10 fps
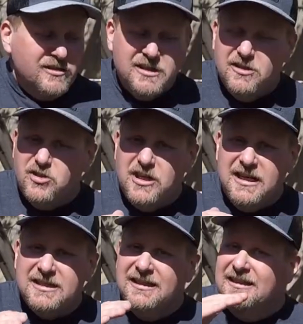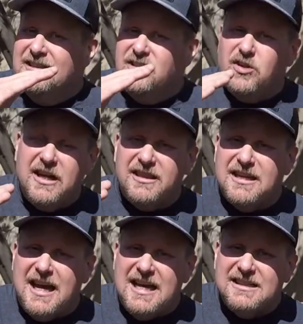steel jigs. So you got the
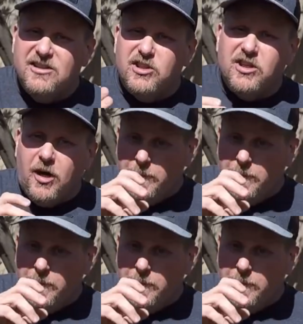nice sharp